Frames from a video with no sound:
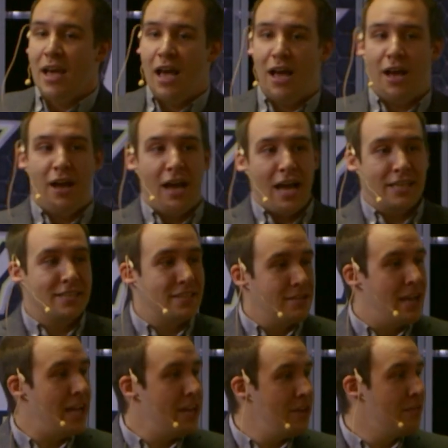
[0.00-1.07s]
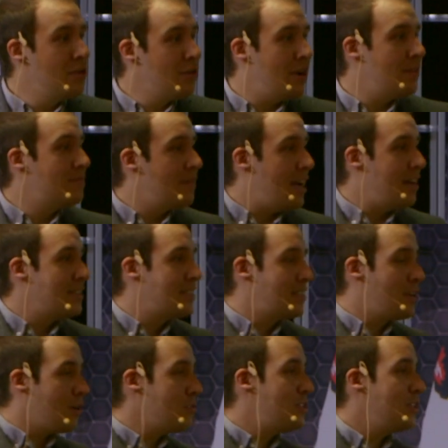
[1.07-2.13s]
As any of you as
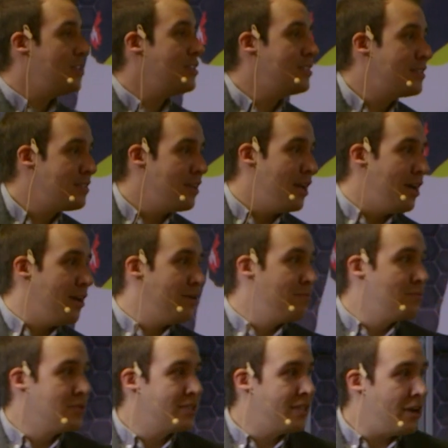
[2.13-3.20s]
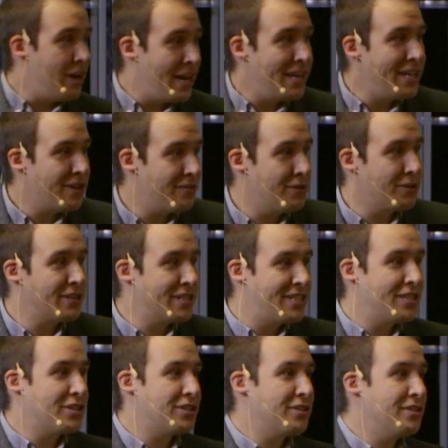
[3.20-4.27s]
coaches, was there any of your
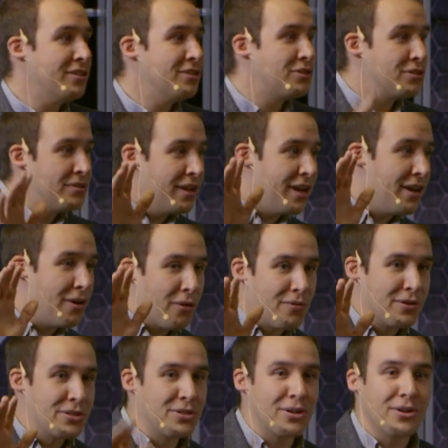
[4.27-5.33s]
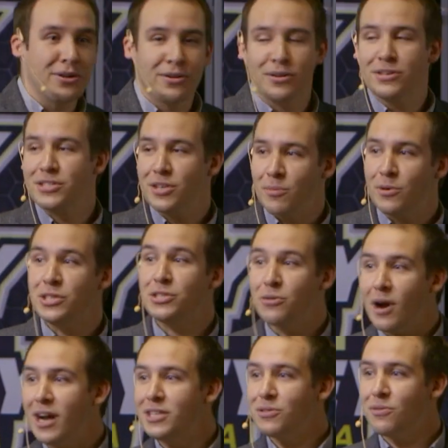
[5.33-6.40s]
decision overturned, or someone
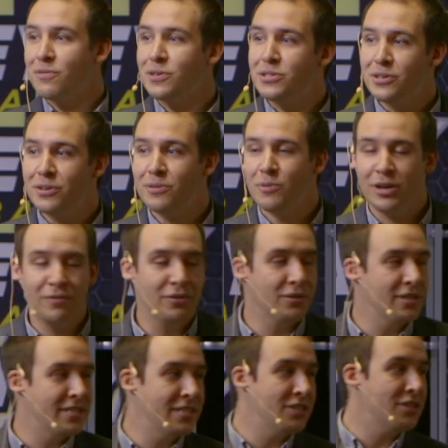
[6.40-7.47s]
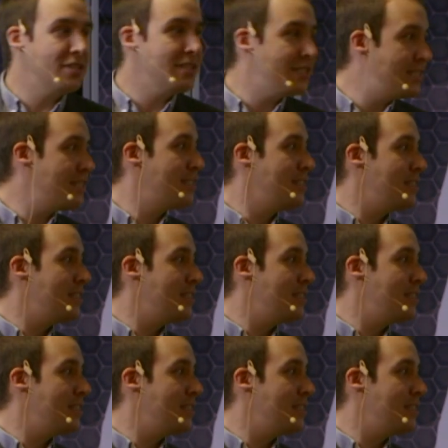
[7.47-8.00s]
tried to overturn one of your decisions?